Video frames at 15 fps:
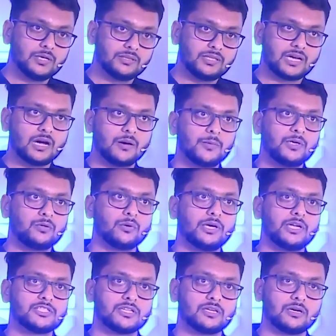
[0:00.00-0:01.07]
They come into a
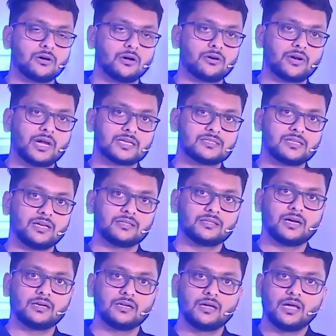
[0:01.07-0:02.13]
digital contract saying
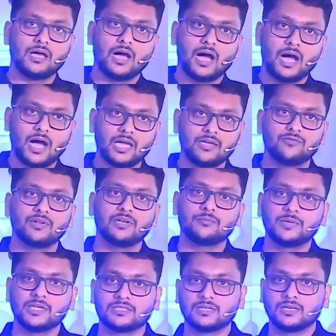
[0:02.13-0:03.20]
that I will
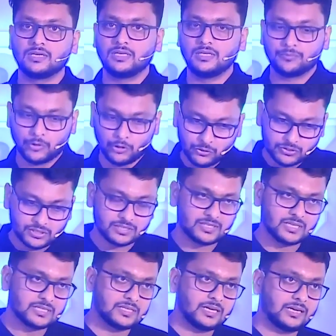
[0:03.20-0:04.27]
basically, producer
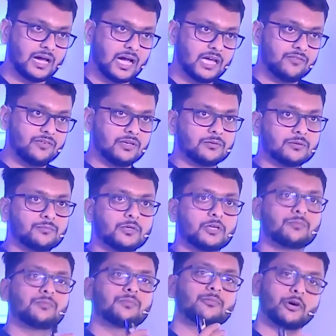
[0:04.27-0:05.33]
says that I will
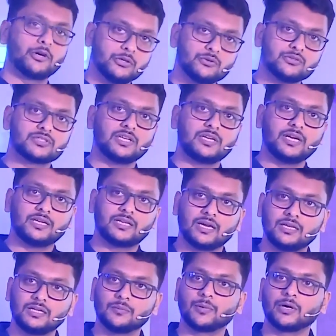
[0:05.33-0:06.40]
produce the data
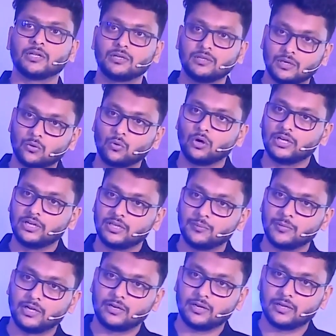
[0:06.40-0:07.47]
in a particular quality
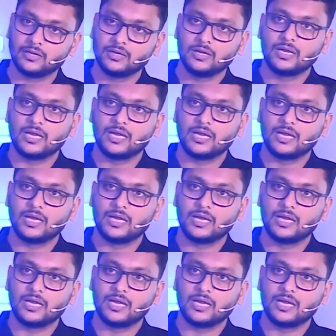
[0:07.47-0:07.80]
metric,